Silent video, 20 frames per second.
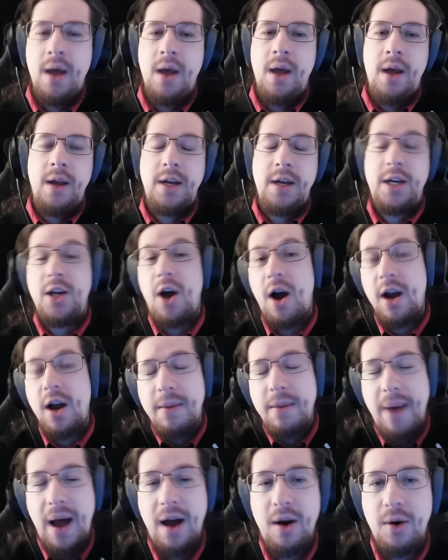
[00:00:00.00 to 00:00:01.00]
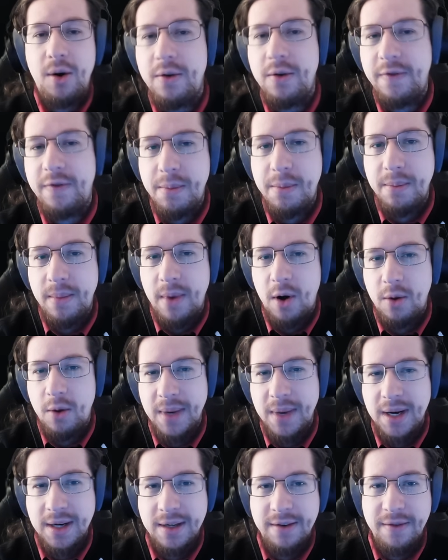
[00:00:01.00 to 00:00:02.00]
to talk about the
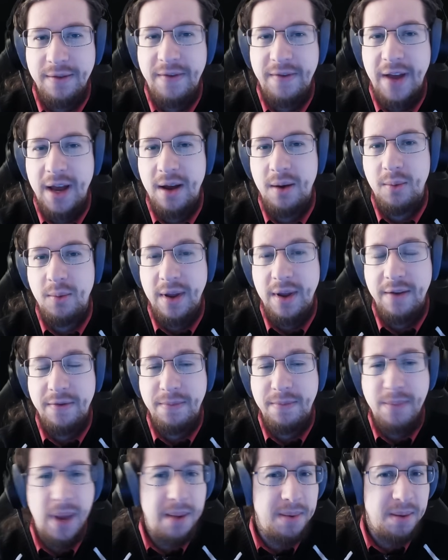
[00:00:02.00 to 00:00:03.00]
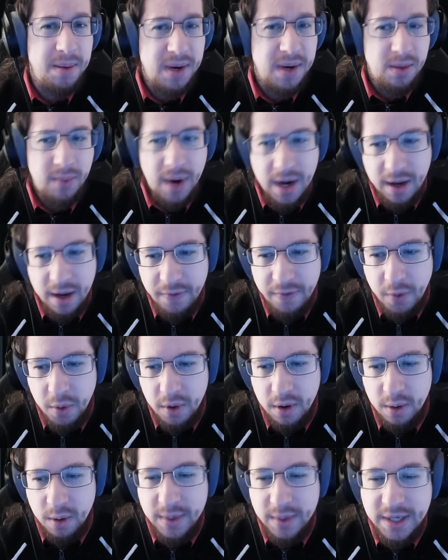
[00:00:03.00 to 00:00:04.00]
moment that we've maybe been waiting
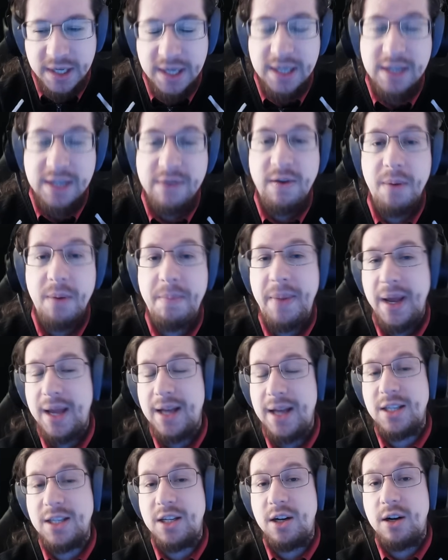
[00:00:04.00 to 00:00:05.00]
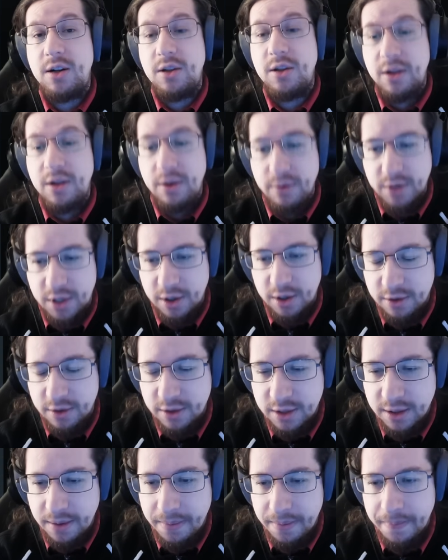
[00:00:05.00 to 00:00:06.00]
for, which is the biggest
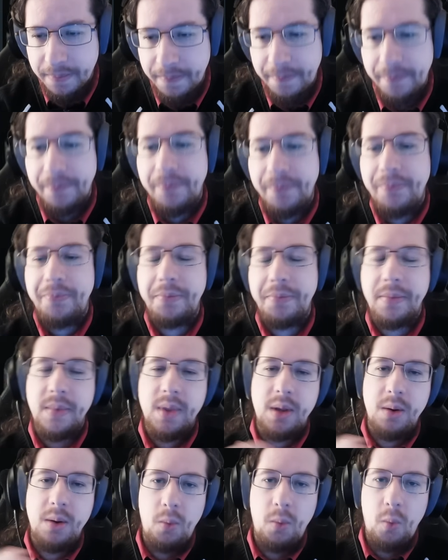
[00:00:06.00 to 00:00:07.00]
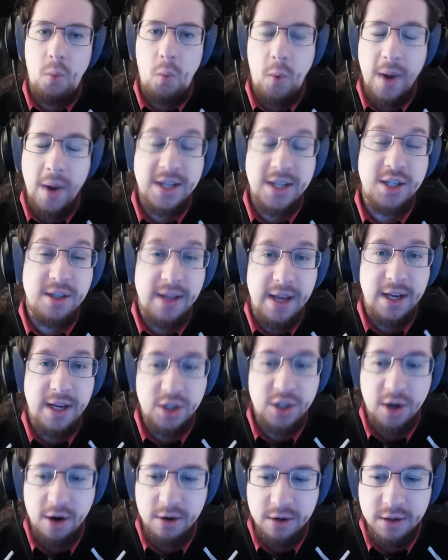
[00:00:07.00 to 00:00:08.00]
losers. Which league
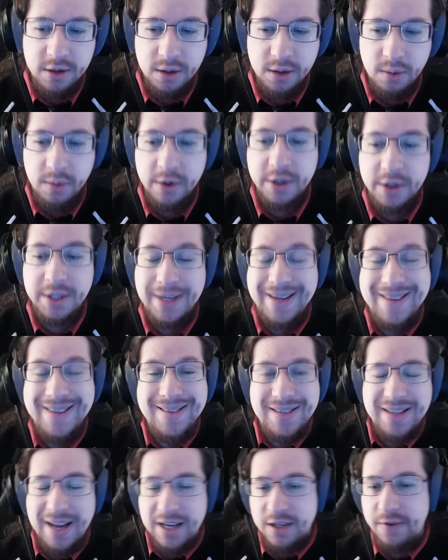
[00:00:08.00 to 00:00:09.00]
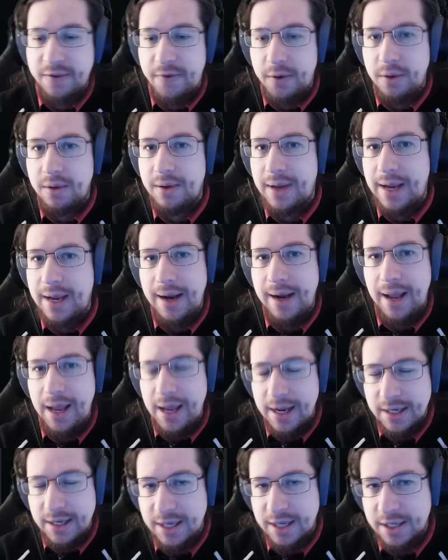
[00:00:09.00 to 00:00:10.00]
starters were successful in
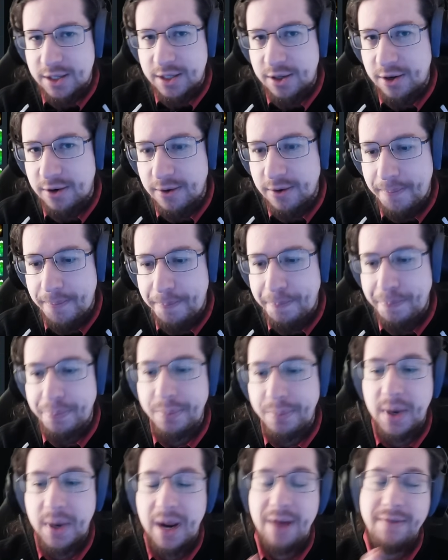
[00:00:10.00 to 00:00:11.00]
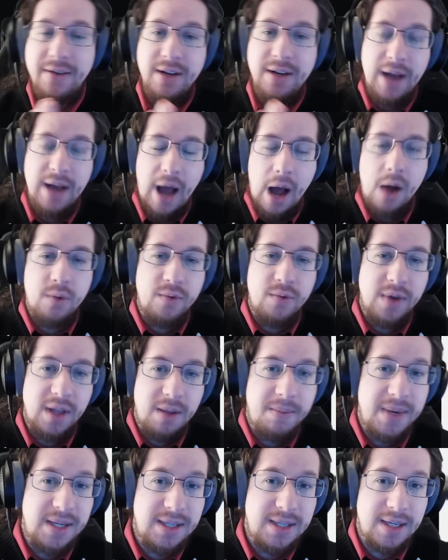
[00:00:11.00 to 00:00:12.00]
Ancestor, but have not
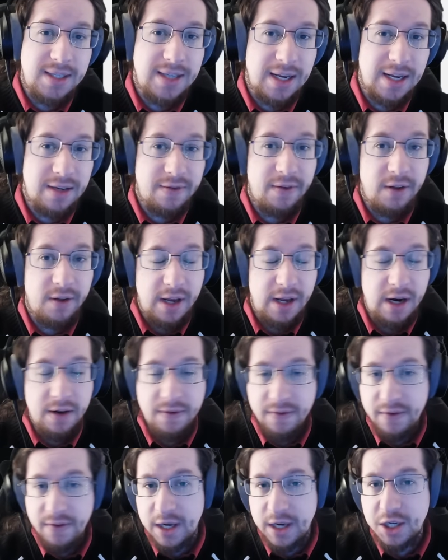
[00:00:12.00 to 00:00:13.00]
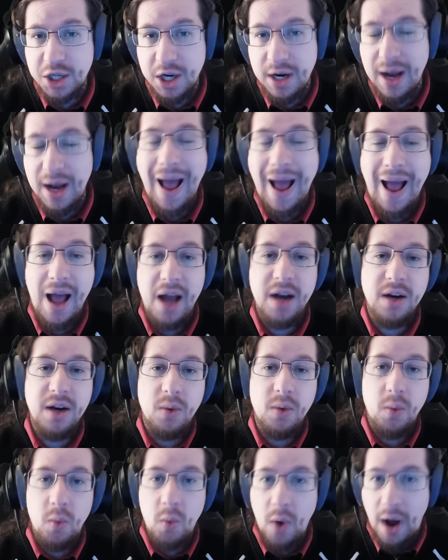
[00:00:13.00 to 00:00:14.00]
really been successful in Affliction, and
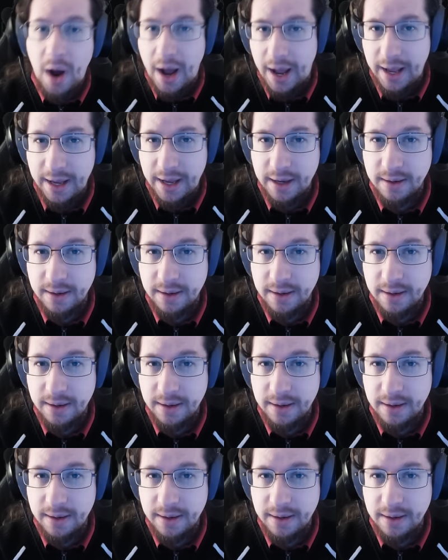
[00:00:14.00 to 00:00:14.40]
why?